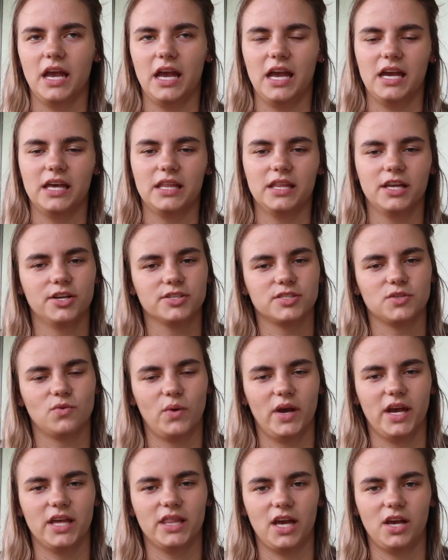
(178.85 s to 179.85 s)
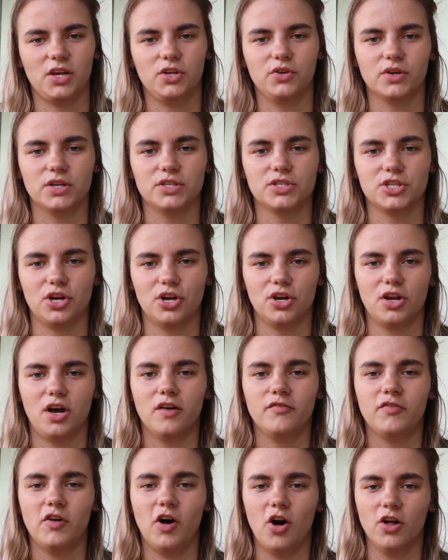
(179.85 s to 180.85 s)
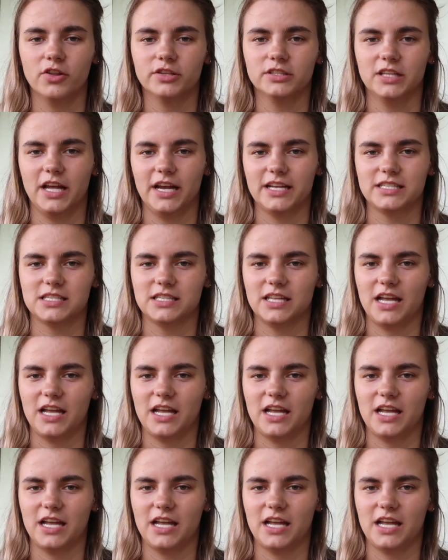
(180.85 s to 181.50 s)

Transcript: And there's a way that you can turn off all the lights